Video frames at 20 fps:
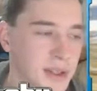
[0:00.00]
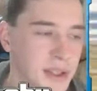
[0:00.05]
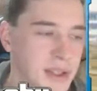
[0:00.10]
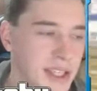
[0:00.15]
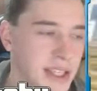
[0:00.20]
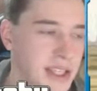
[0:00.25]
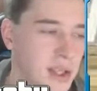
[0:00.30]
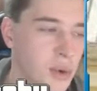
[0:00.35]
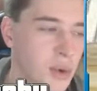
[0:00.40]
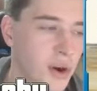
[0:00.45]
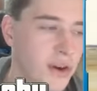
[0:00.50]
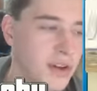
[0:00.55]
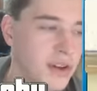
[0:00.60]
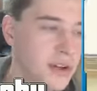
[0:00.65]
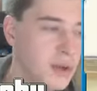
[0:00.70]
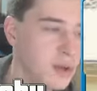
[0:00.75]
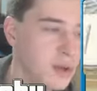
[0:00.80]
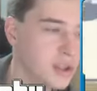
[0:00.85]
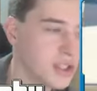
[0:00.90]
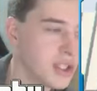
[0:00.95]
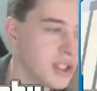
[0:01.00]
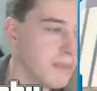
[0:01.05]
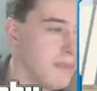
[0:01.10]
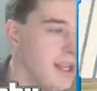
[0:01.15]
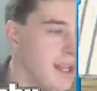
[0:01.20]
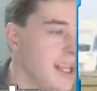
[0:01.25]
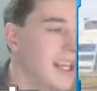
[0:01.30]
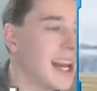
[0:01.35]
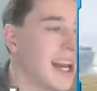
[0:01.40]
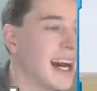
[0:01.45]
You said you are new.
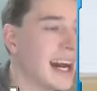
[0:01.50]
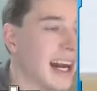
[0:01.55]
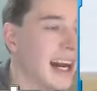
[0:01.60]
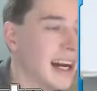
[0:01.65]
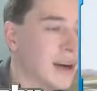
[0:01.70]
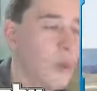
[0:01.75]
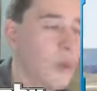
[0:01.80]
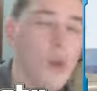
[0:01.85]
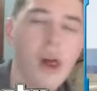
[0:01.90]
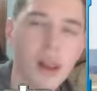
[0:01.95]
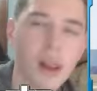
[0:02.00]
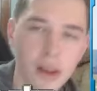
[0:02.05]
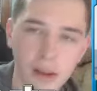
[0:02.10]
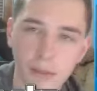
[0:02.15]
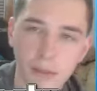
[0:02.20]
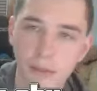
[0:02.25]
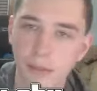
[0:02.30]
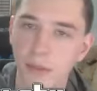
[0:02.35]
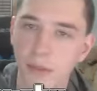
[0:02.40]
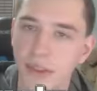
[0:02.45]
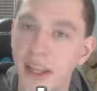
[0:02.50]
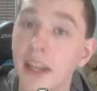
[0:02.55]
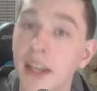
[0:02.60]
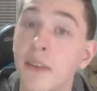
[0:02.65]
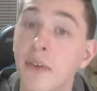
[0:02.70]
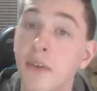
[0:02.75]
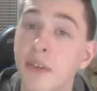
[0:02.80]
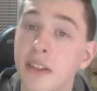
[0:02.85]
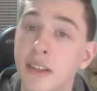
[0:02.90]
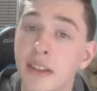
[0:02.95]
Shamika, welcome. Thank you,
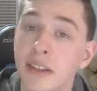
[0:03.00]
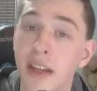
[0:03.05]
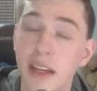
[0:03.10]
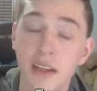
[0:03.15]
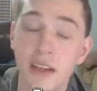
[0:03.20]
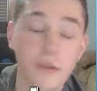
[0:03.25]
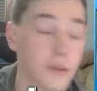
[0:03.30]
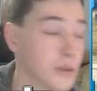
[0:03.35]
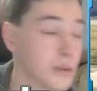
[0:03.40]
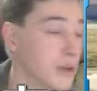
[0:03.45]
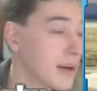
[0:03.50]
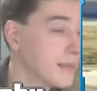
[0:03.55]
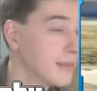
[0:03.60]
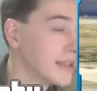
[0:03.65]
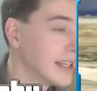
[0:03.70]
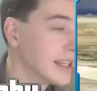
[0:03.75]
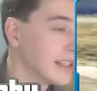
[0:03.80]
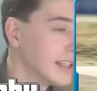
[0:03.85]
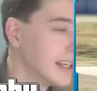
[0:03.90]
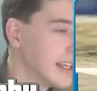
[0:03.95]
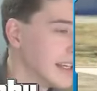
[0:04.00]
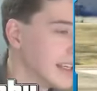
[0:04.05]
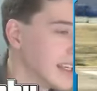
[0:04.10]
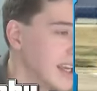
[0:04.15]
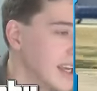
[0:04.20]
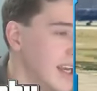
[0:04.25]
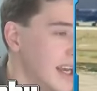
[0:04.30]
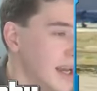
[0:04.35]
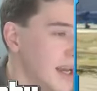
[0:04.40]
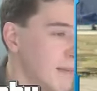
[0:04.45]
for, thank you for dropping that like.
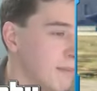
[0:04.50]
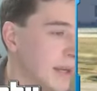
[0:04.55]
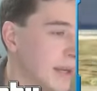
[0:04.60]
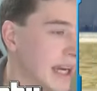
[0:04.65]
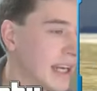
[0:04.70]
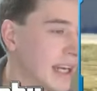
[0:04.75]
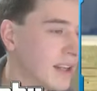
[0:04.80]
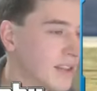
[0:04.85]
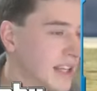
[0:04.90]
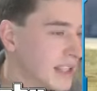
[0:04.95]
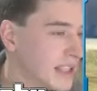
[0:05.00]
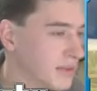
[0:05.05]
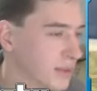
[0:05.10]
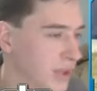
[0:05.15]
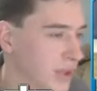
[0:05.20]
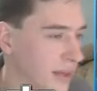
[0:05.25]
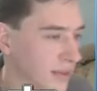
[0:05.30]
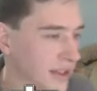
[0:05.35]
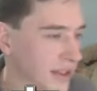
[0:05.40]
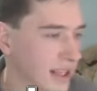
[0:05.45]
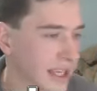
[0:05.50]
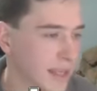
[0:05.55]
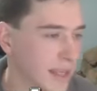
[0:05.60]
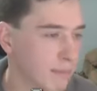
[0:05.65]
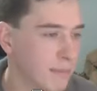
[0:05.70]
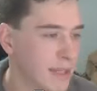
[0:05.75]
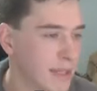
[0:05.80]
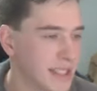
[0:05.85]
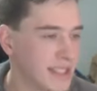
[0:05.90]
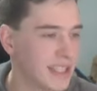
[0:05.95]
Battle, thanks for dropping the like.
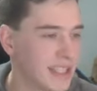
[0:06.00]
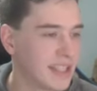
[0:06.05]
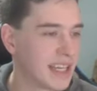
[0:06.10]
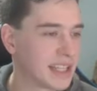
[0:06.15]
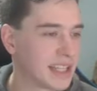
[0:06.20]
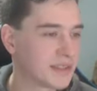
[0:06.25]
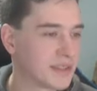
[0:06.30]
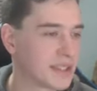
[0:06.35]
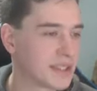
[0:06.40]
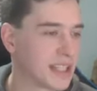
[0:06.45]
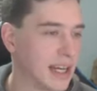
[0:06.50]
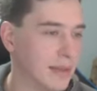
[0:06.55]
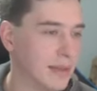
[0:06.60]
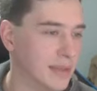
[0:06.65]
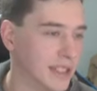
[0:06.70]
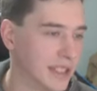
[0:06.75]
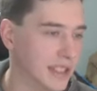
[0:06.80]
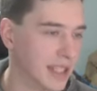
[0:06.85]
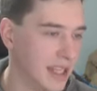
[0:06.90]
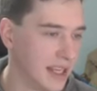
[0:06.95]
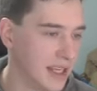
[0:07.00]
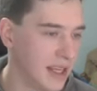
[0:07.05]
Missy, thanks for subbing.